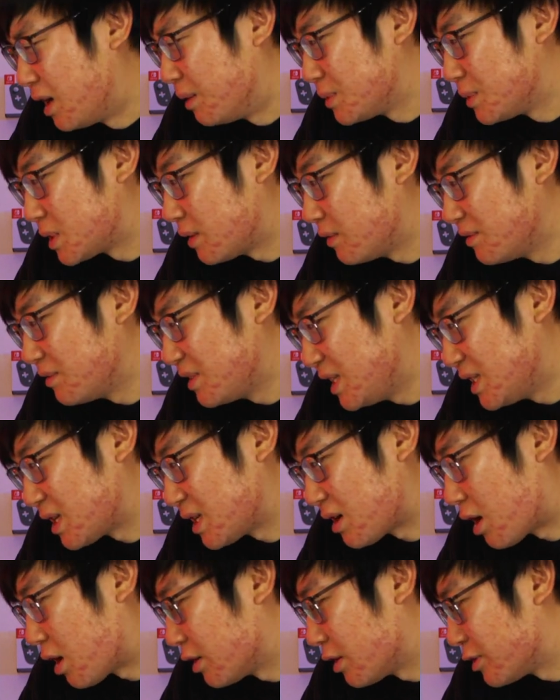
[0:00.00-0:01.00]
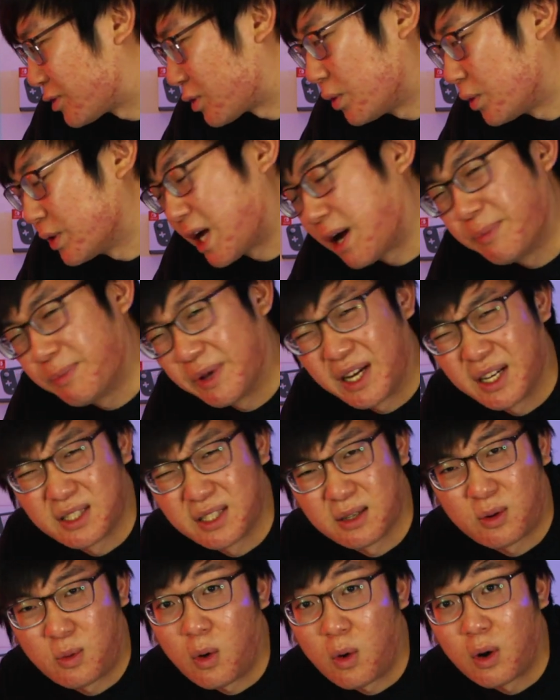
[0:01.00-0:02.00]
Some of these are sold out because
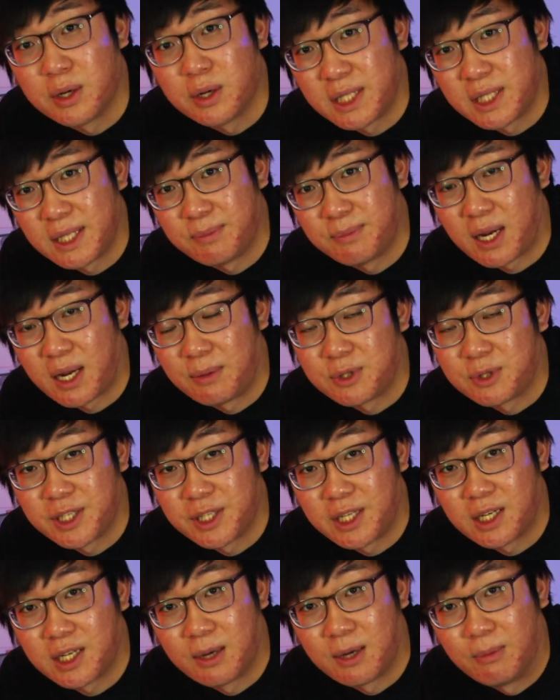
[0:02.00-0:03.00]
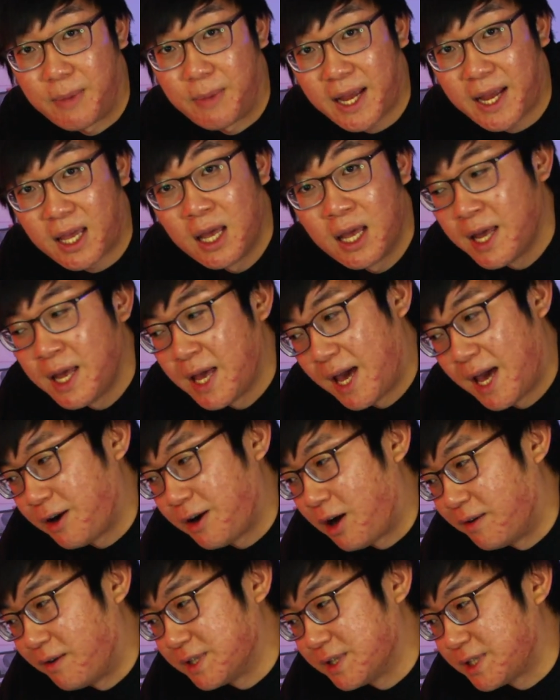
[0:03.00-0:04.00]
of quarantine, but I'm sure they'll come back. And
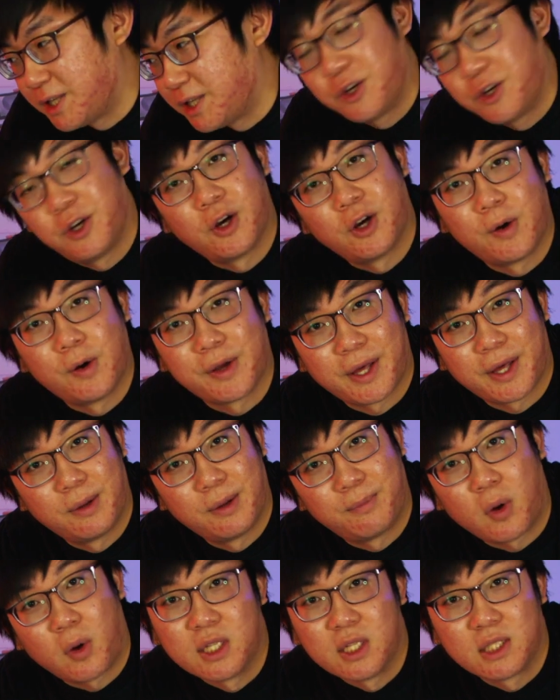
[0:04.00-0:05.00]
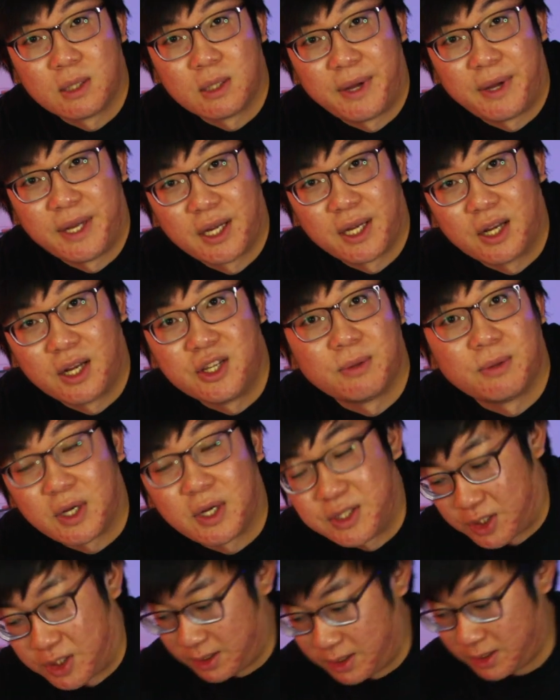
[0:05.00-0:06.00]
obviously you can go with other parts depending on your
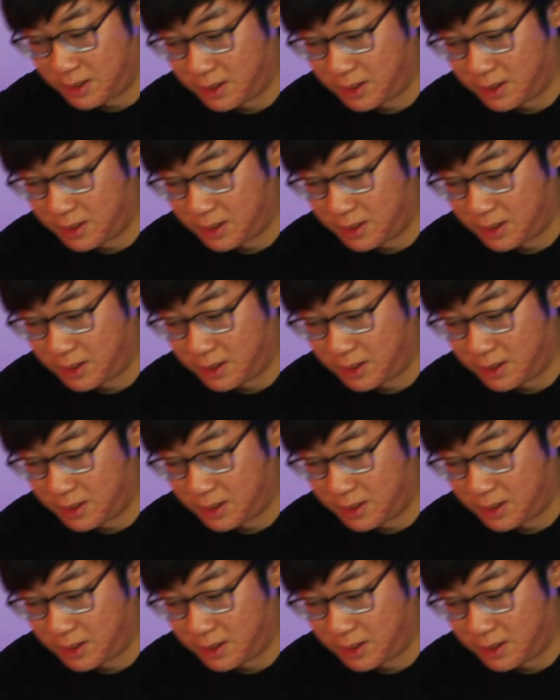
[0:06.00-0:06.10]
budget.